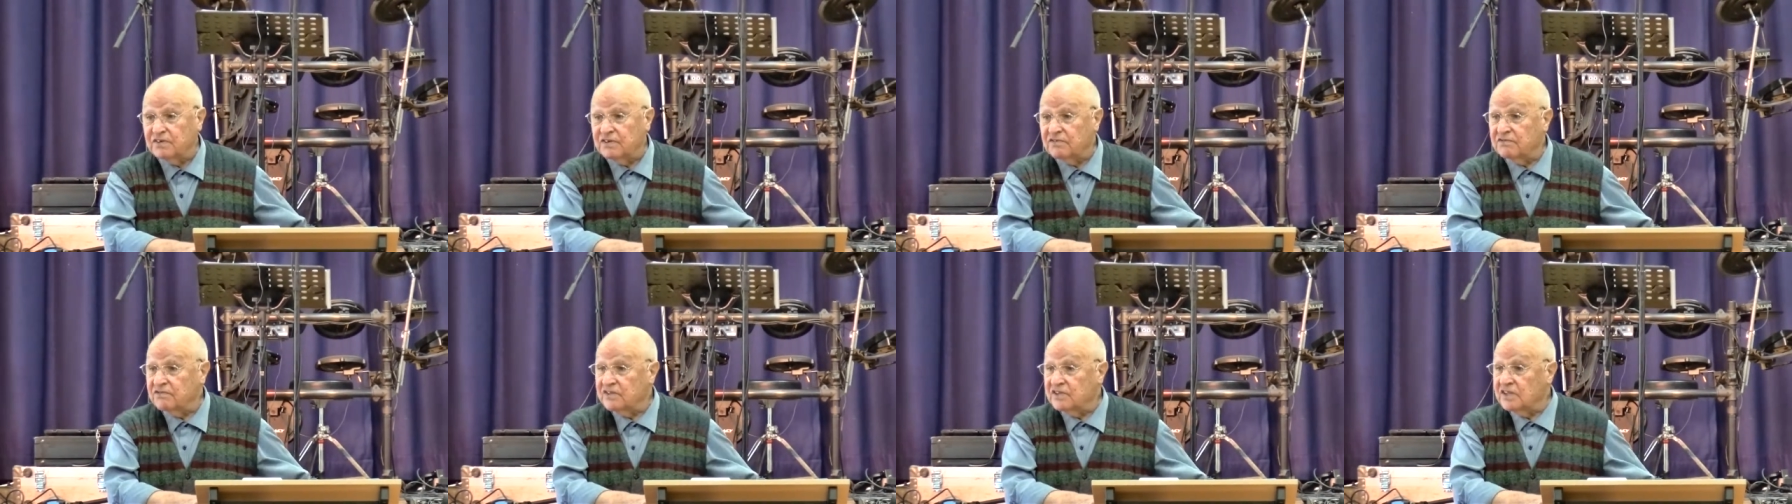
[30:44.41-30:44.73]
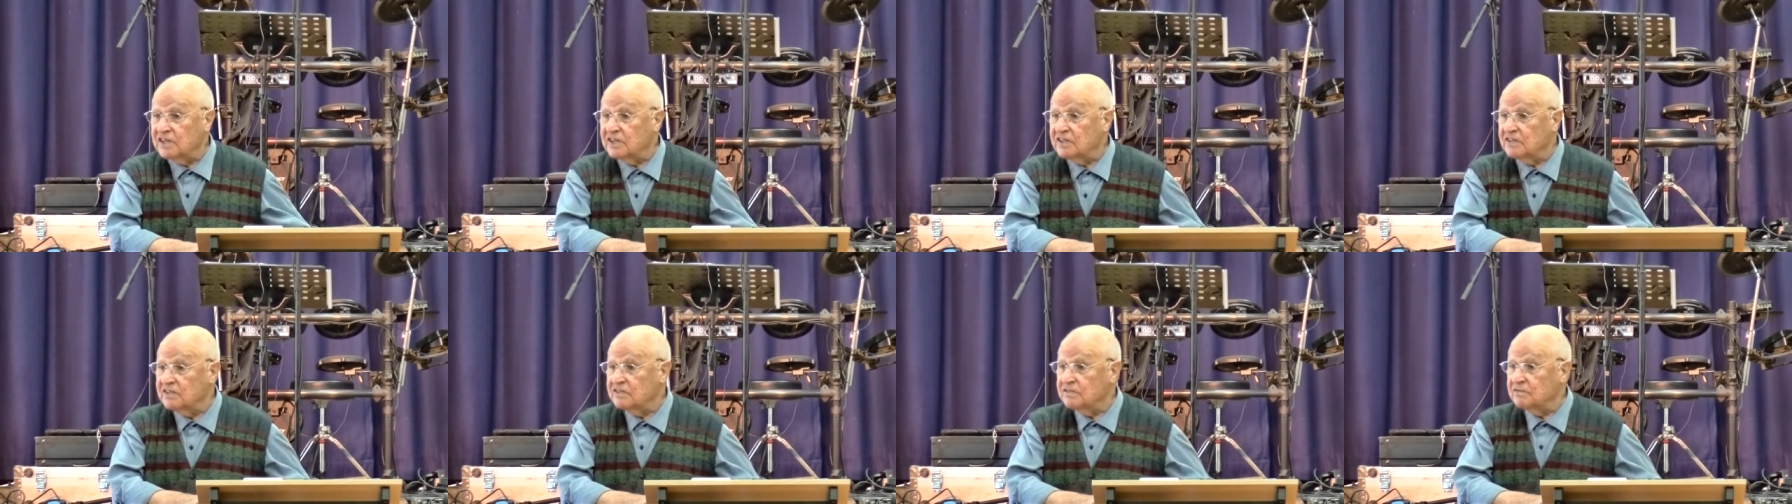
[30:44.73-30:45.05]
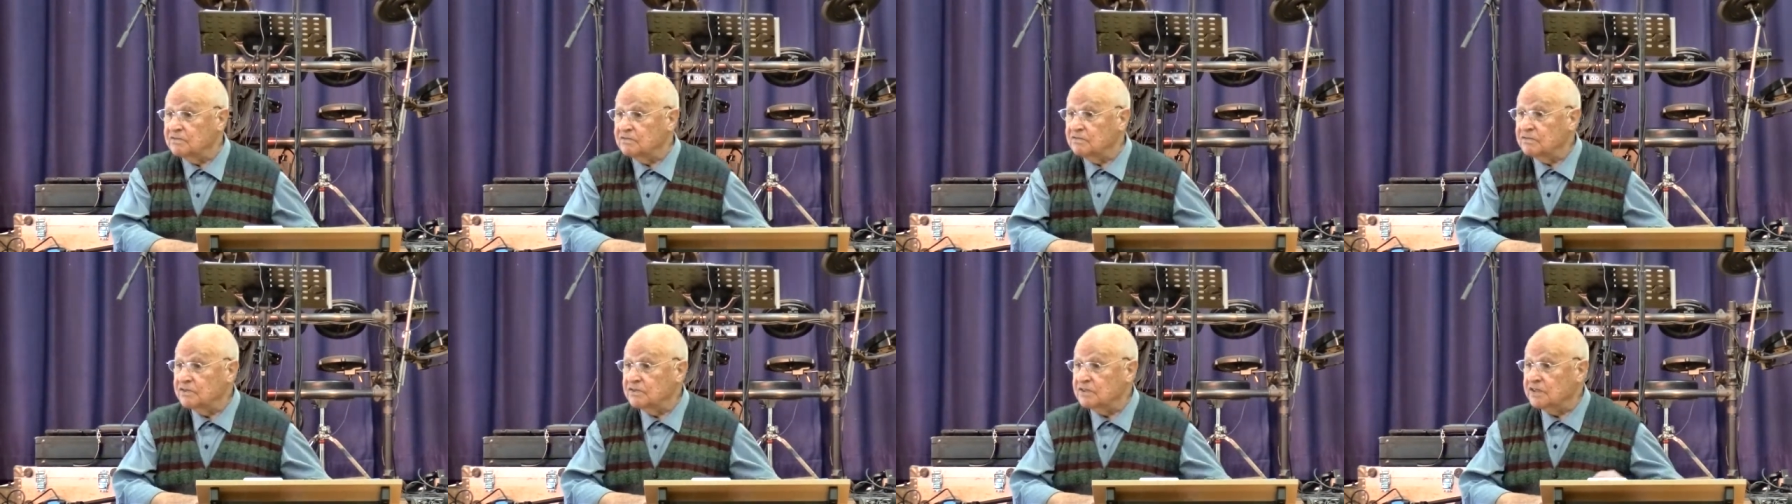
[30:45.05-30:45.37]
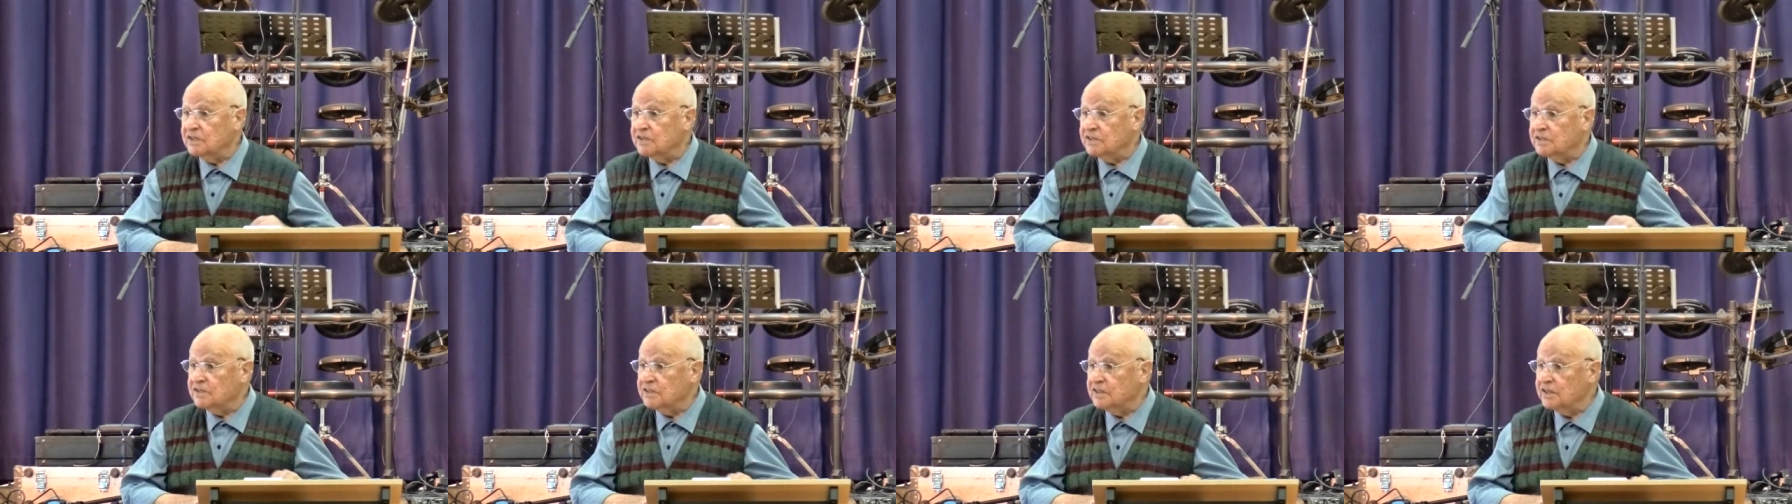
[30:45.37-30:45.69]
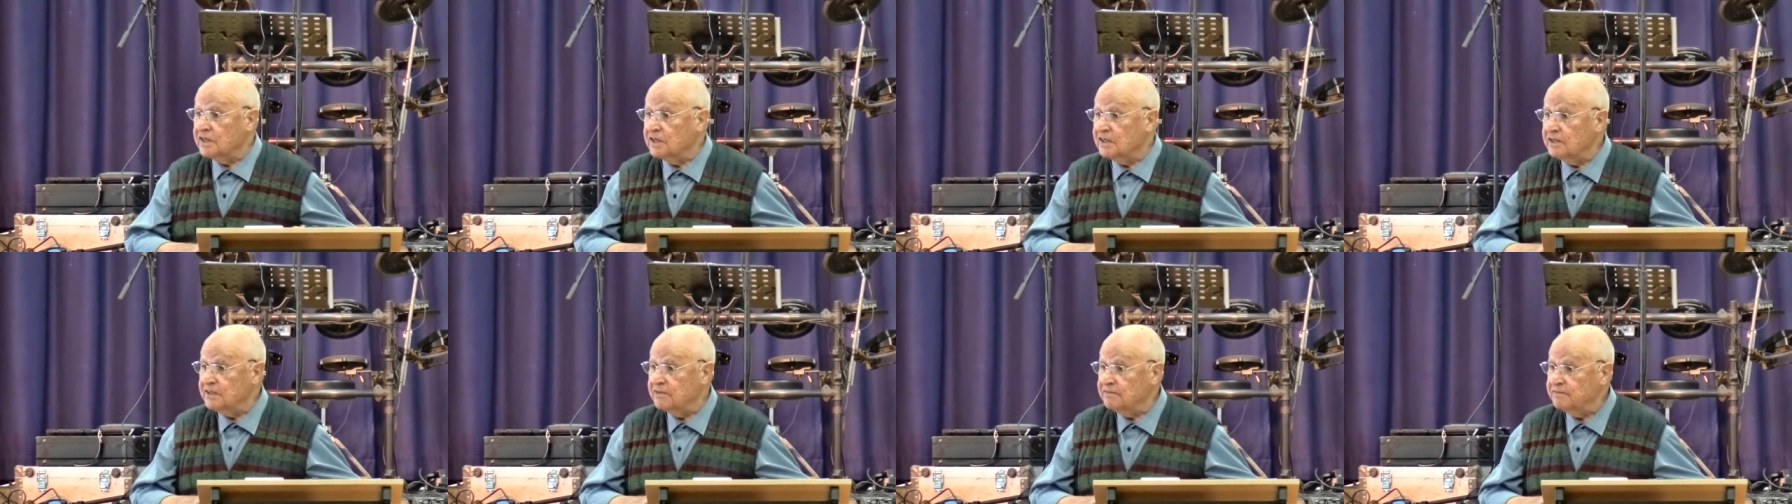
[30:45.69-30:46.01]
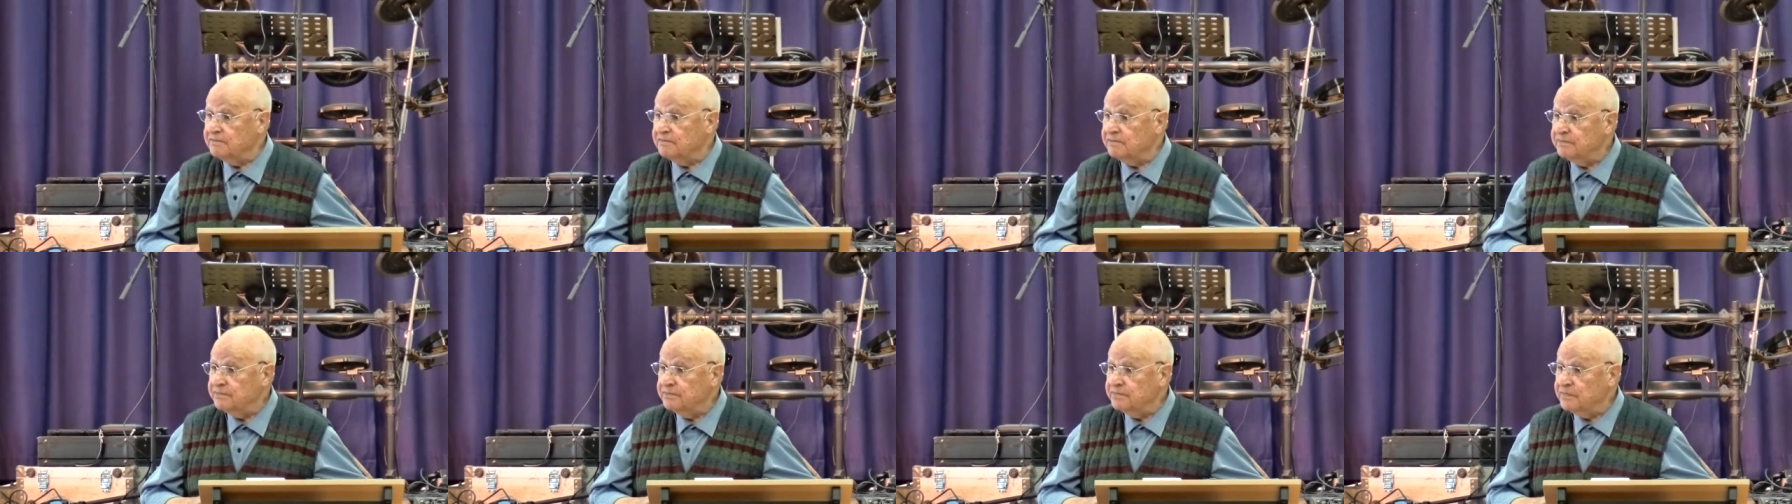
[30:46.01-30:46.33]
15,
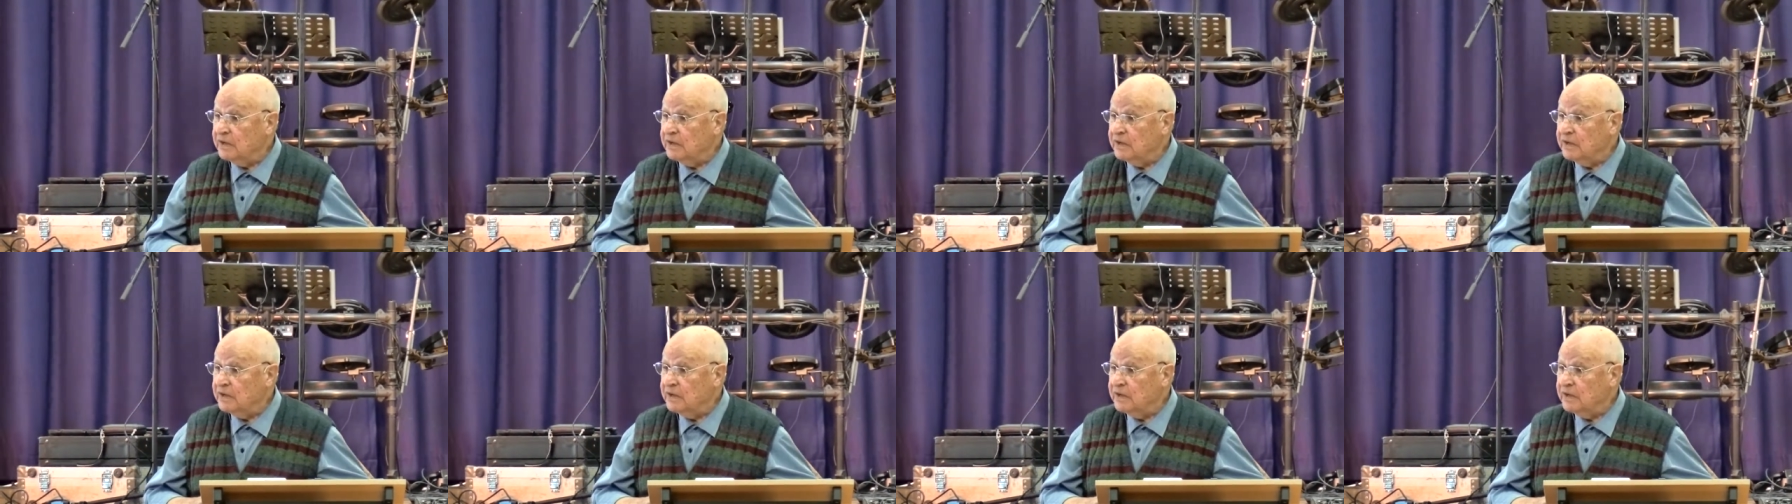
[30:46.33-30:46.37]
16.